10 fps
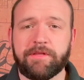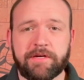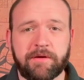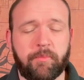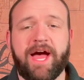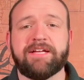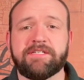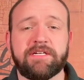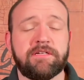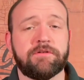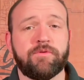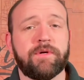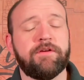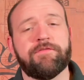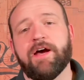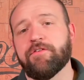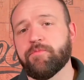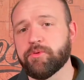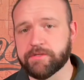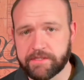the capacity to
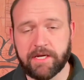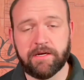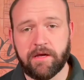25%.